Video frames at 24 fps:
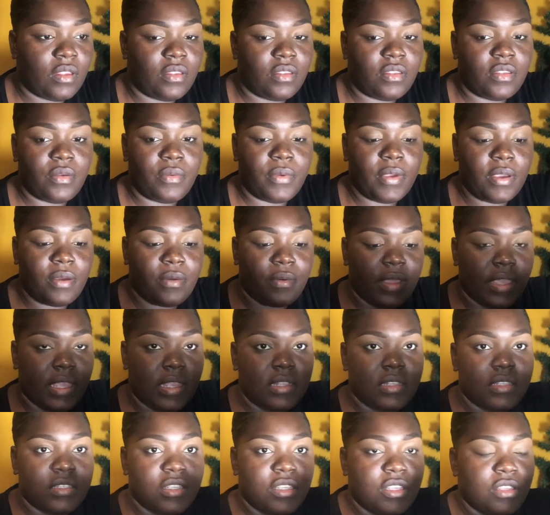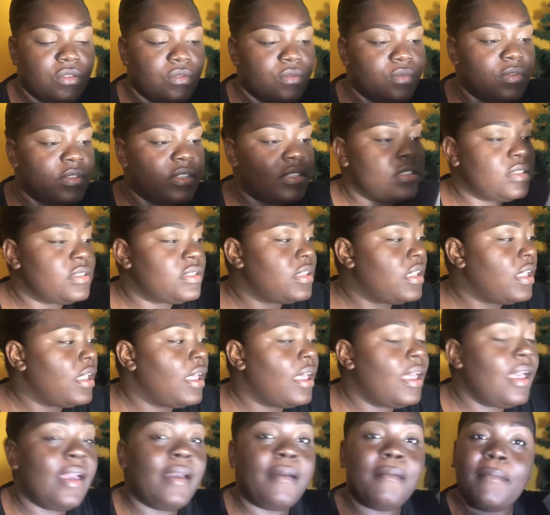So we're going to use
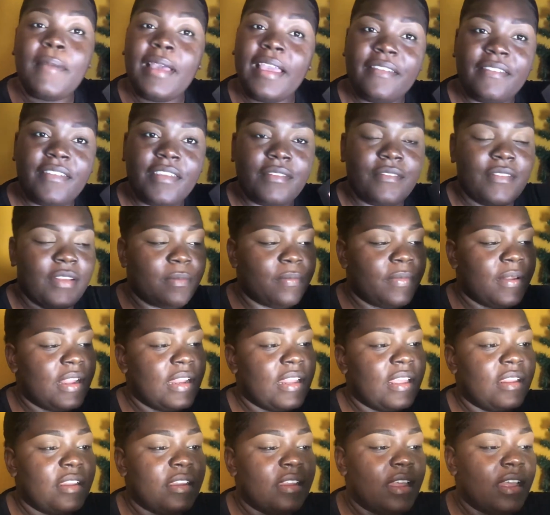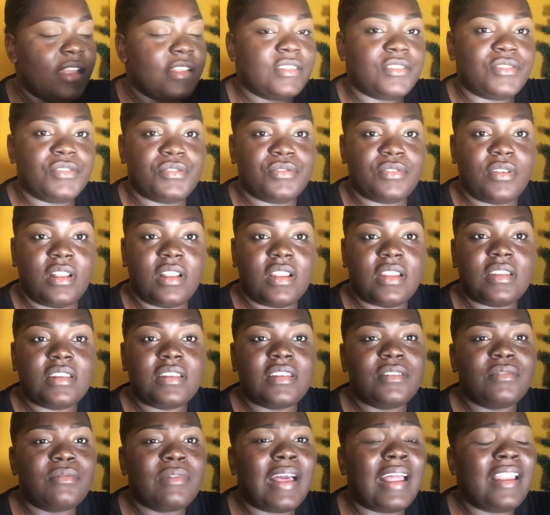my favorite palette as usual.
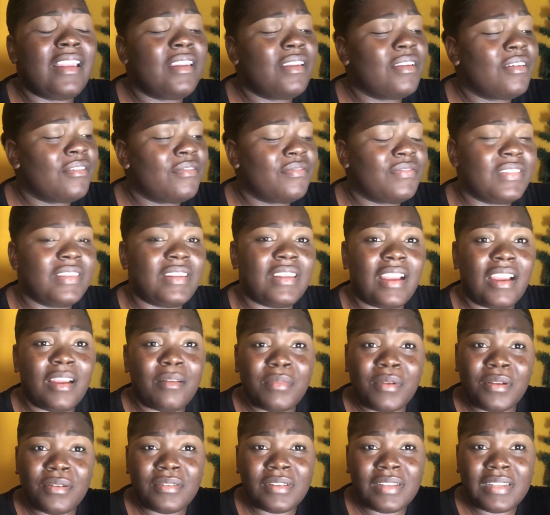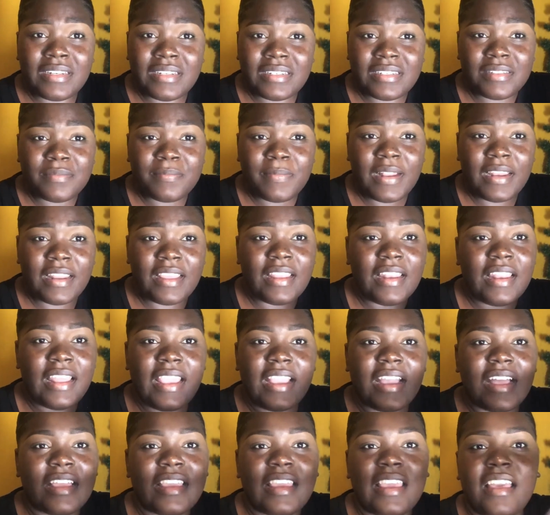I love the dark brown in this palette, like
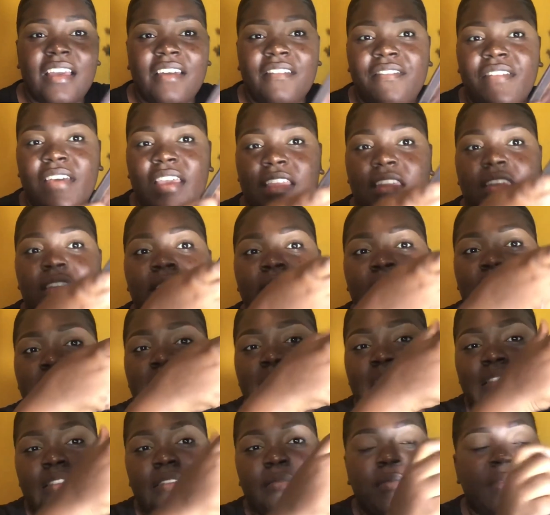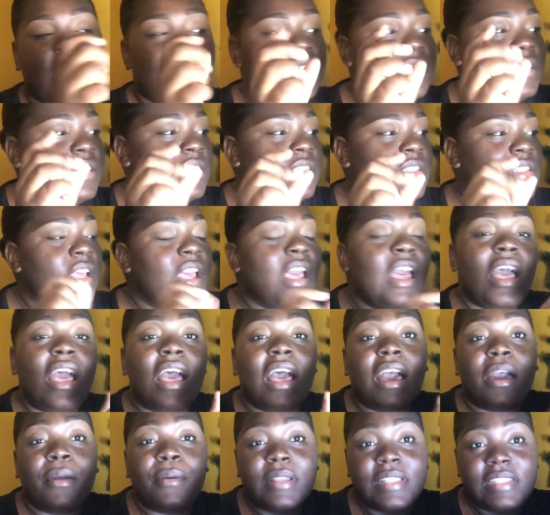I can't find nothing else to match it.
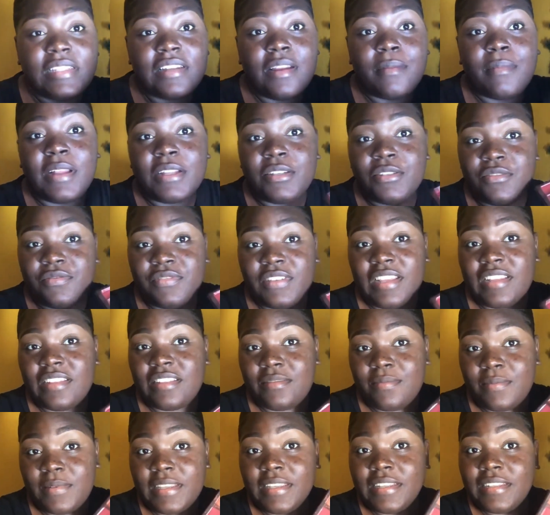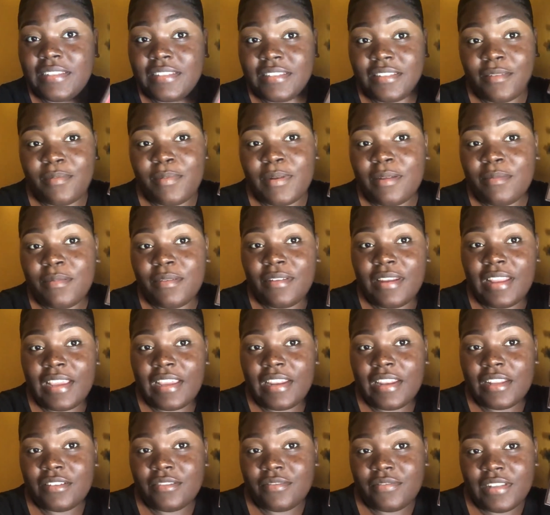I went in my Juvia's Place, so probably when I get
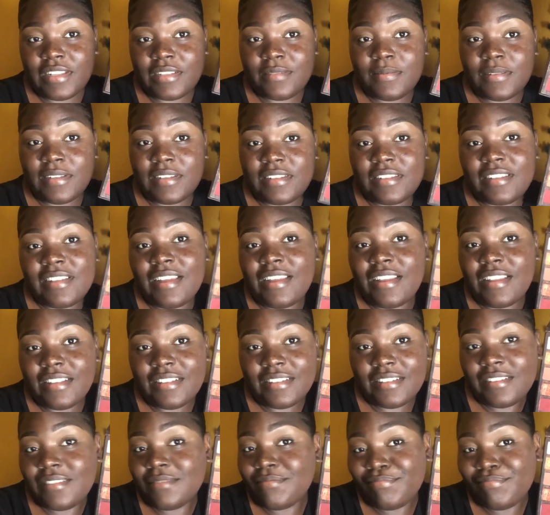a Juvia's Place I'll